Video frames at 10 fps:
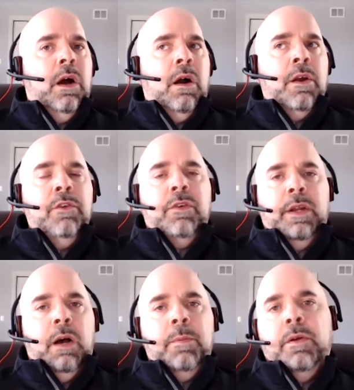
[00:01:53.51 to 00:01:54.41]
are you
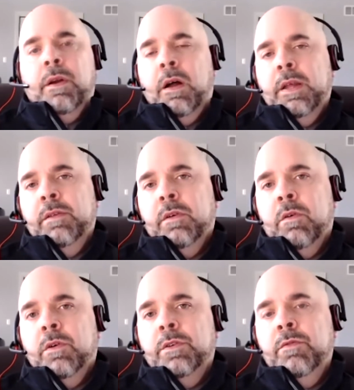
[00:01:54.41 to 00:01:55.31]
trying to upload an audience,
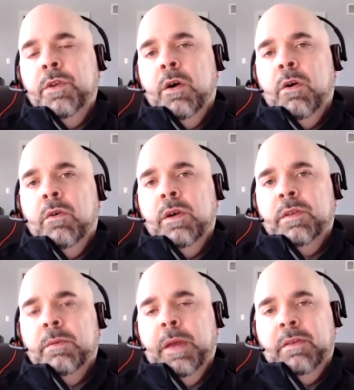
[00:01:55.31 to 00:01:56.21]
or do you know, is
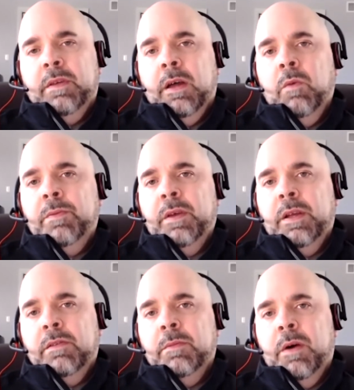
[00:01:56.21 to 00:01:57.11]
it based on a website
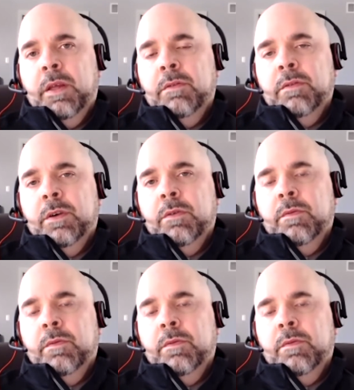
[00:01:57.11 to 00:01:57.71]
custom audience, Joe?